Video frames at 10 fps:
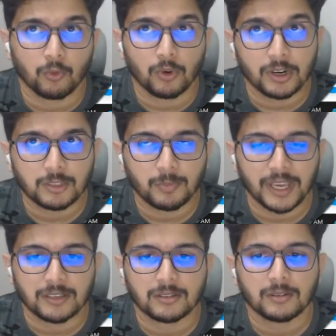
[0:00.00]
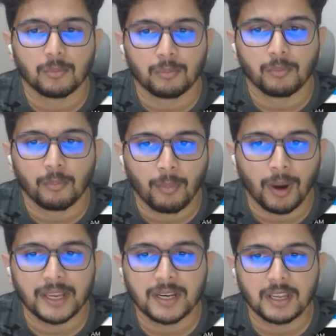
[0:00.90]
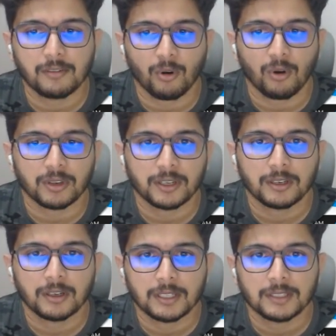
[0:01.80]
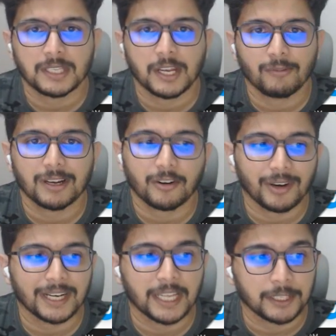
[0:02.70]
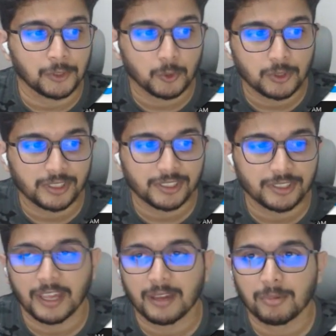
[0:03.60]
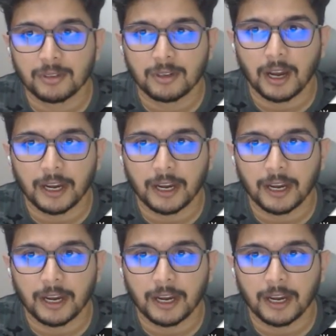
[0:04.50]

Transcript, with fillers: workspace by default Xano will create that user table